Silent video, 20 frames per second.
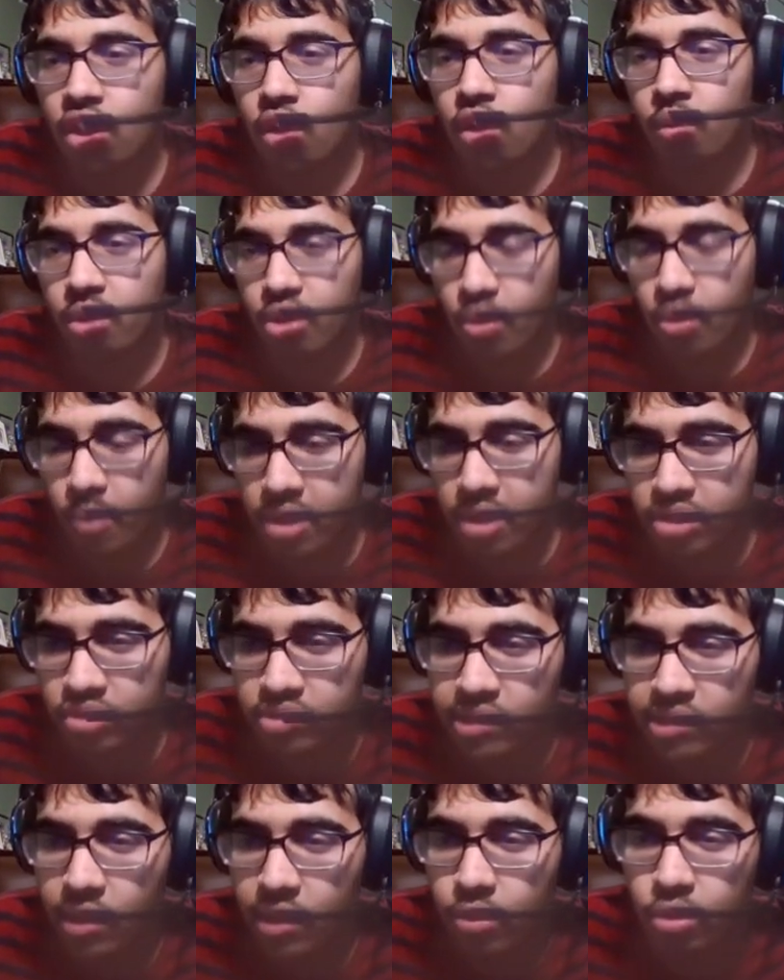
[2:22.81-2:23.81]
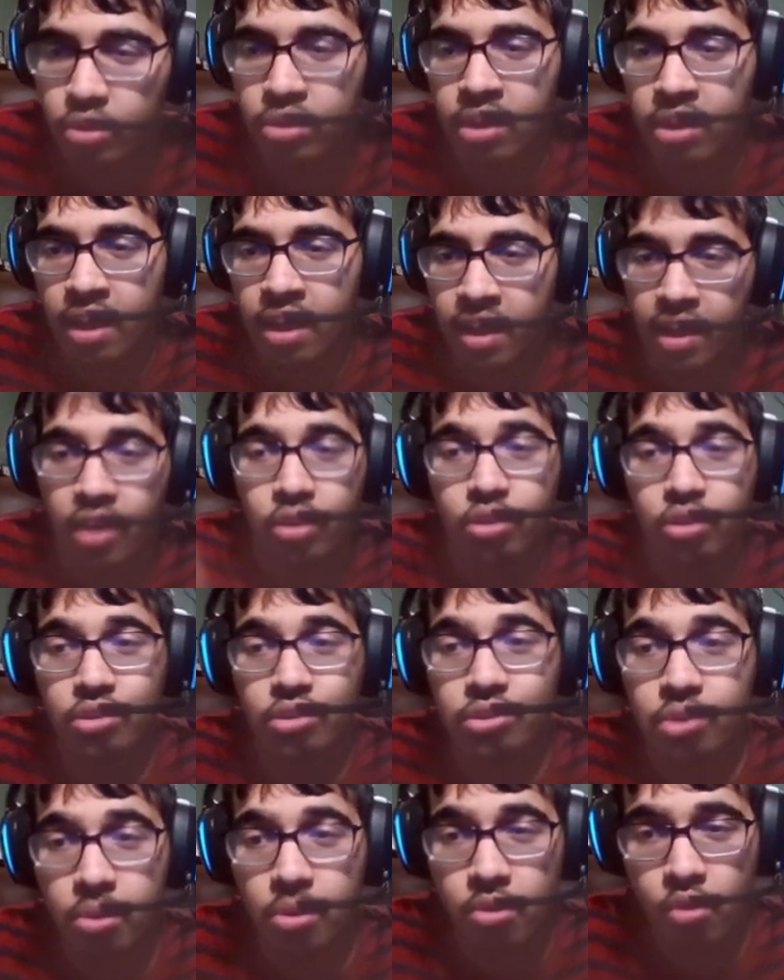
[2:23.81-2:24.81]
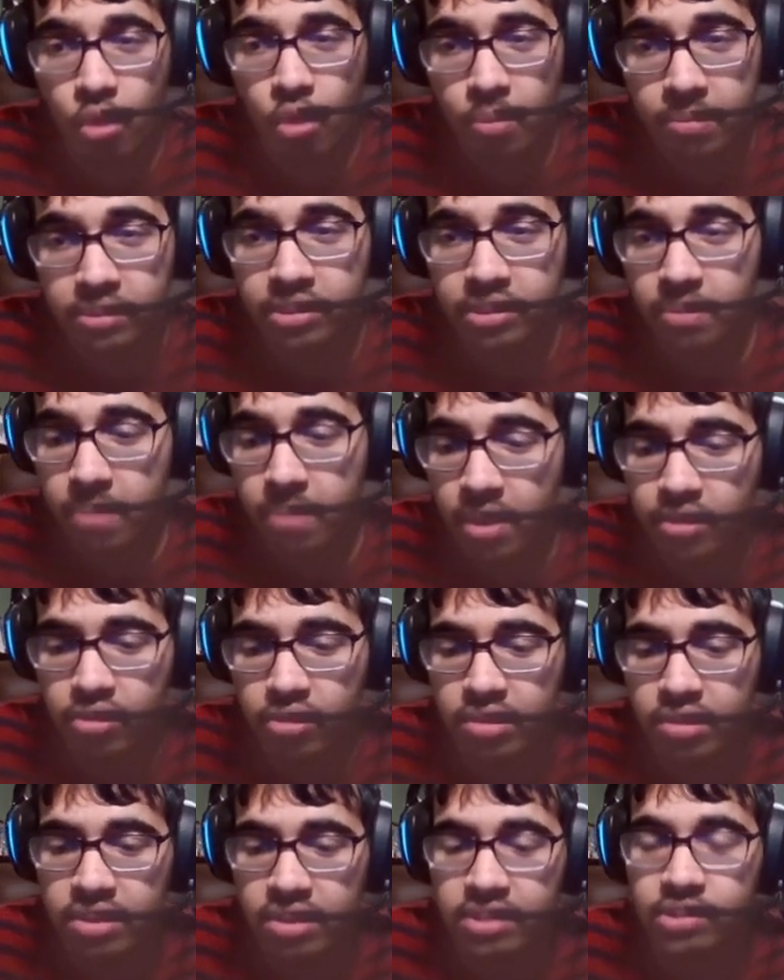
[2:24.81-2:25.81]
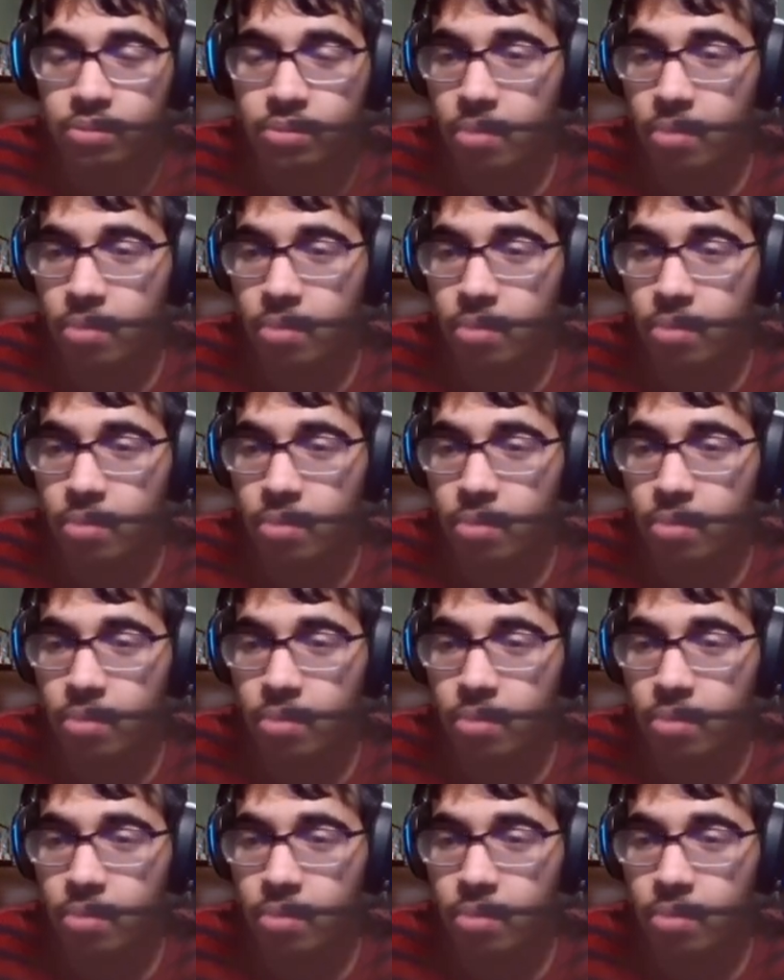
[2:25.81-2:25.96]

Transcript: We know Rangers, how good their Europa League pedigree is.